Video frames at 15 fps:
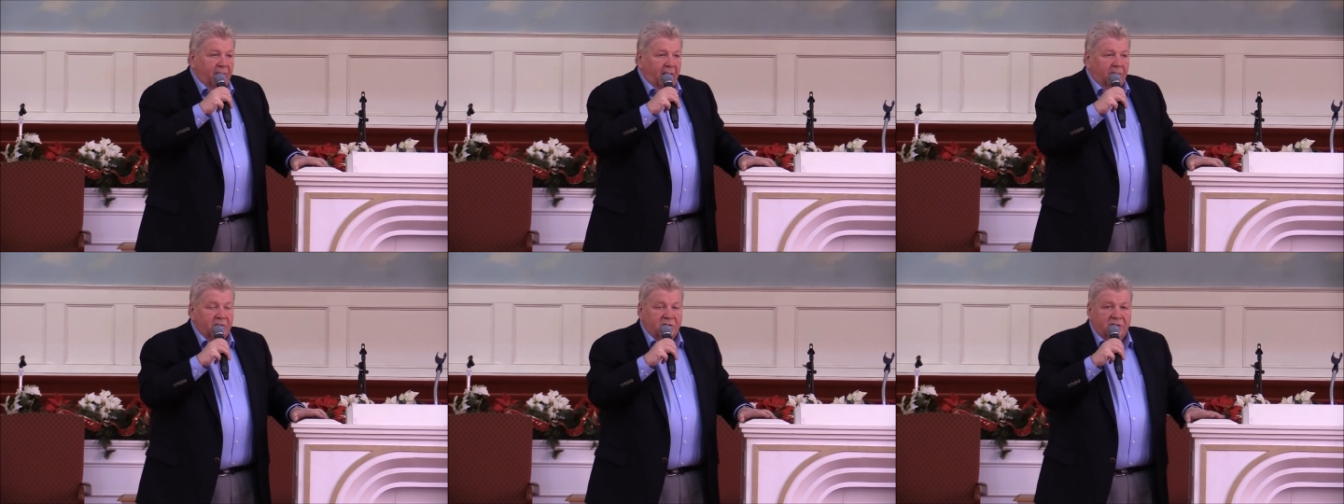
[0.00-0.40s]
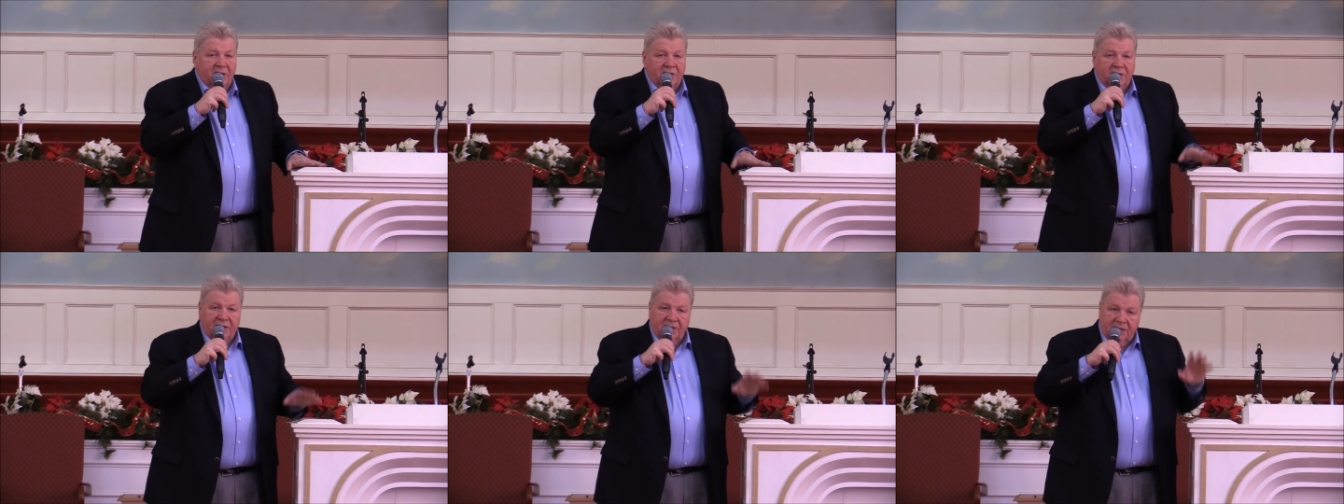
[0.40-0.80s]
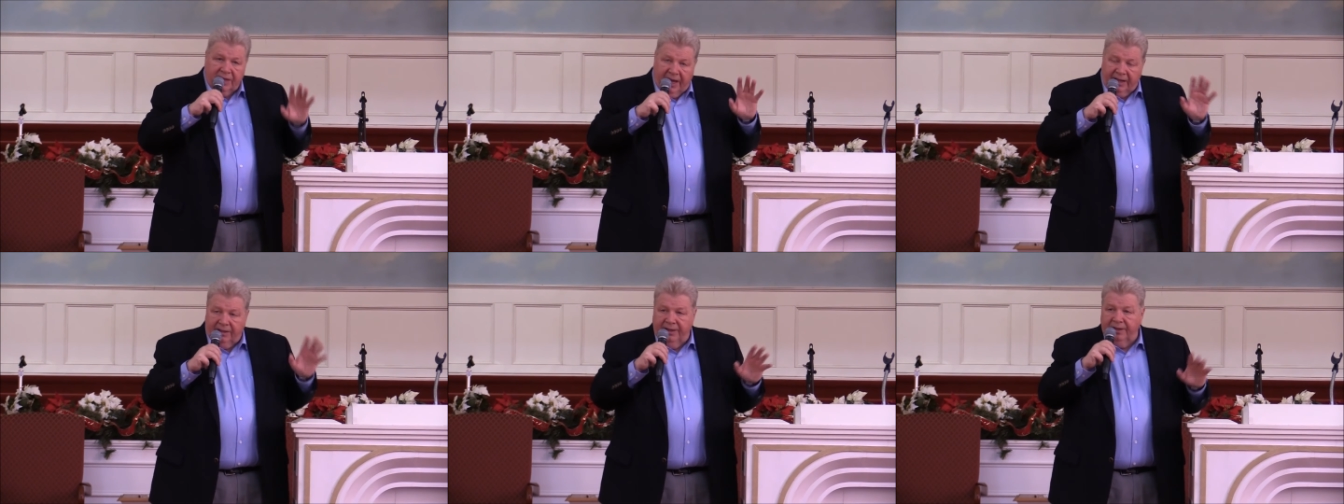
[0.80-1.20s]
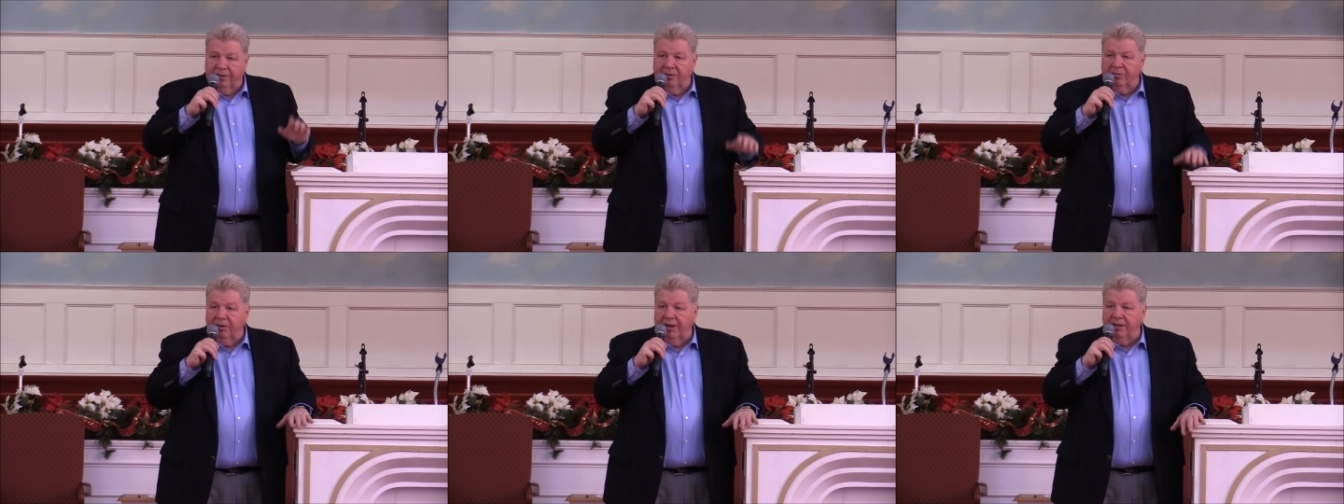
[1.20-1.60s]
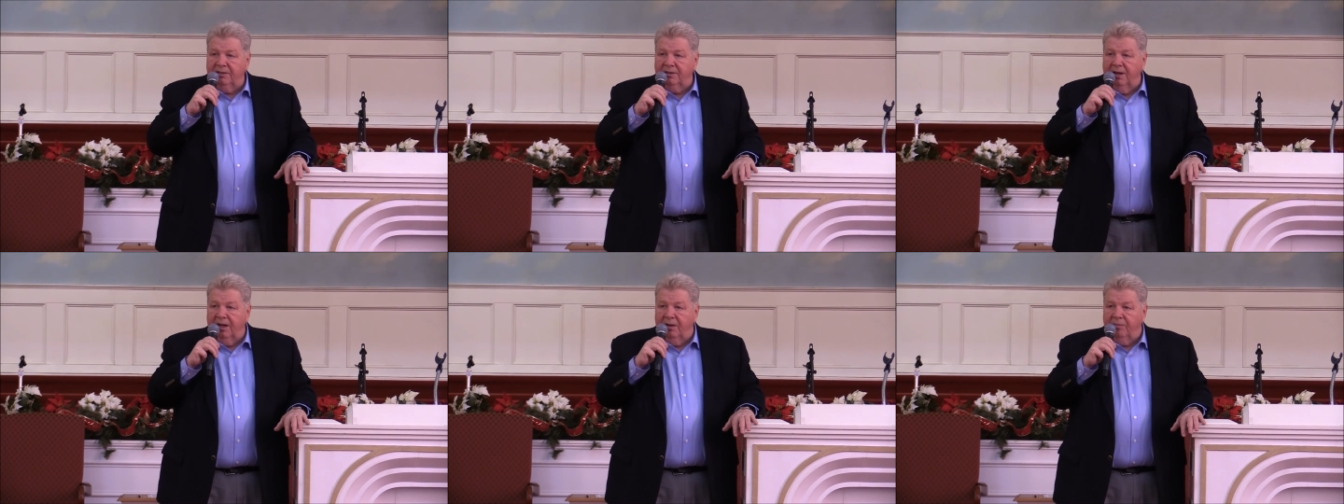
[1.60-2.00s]
the Bible says, exactly at the right
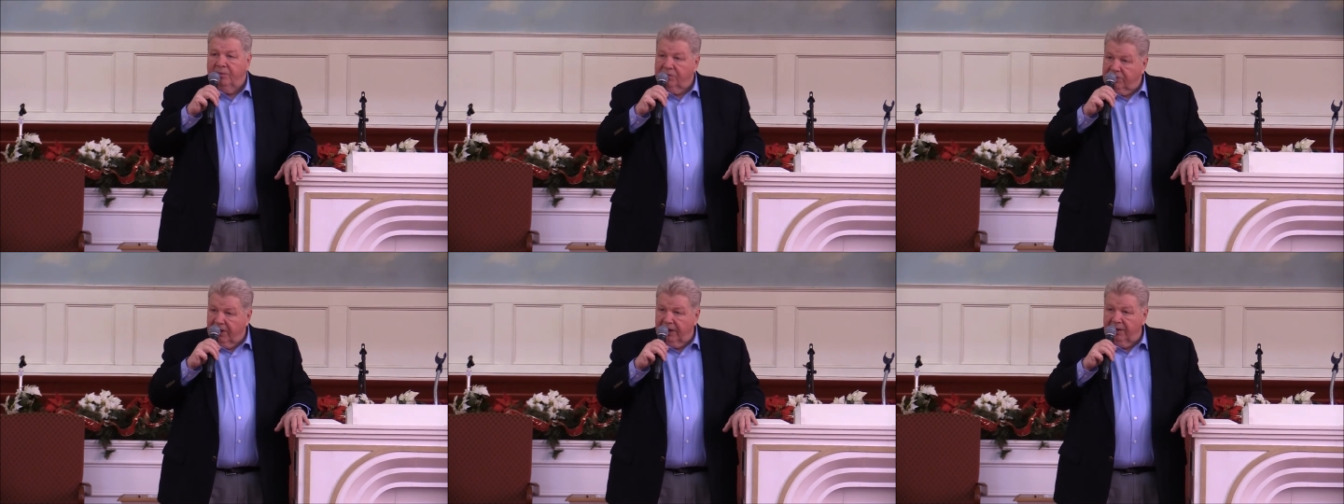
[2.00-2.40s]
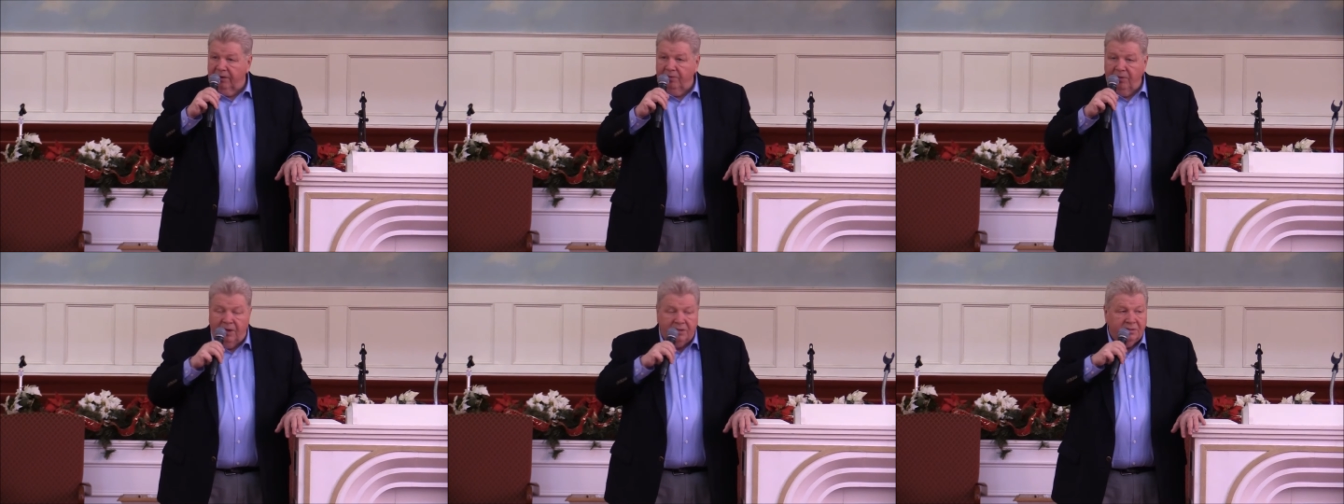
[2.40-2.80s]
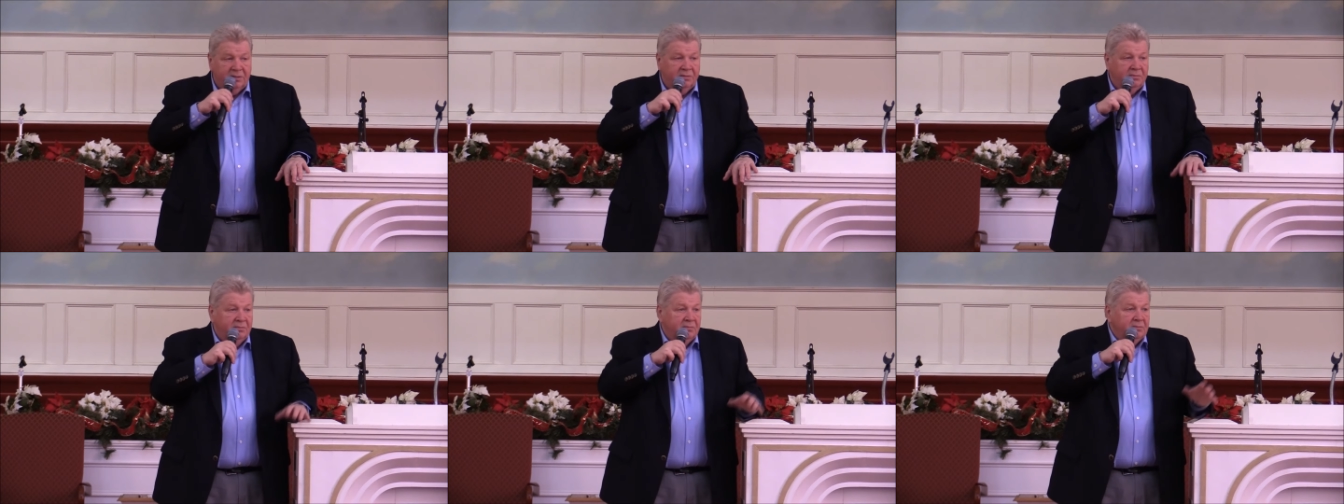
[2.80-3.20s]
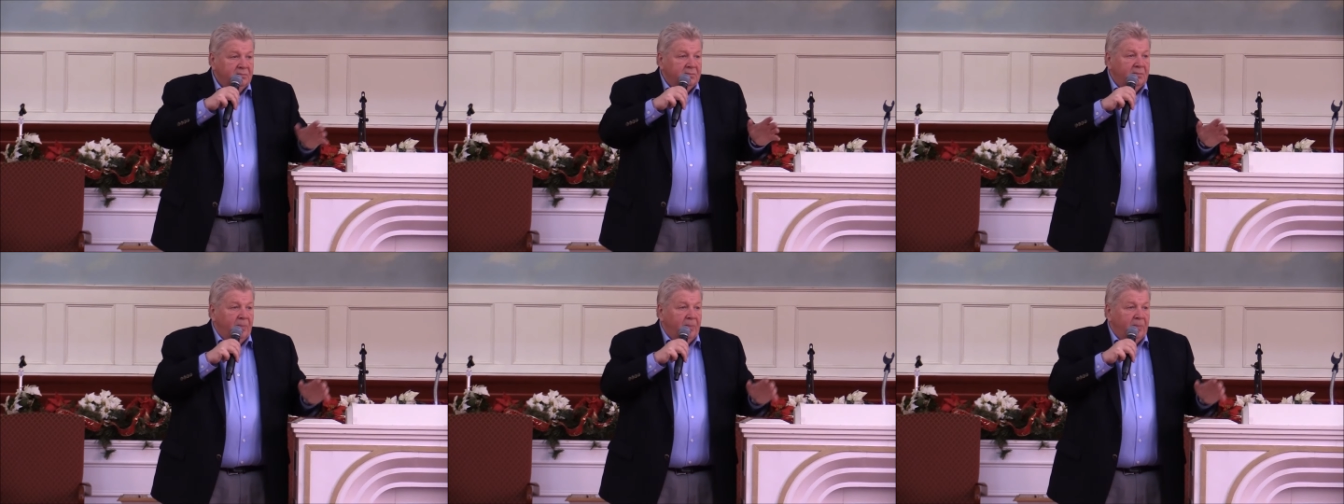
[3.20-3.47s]
time. That's right, it was.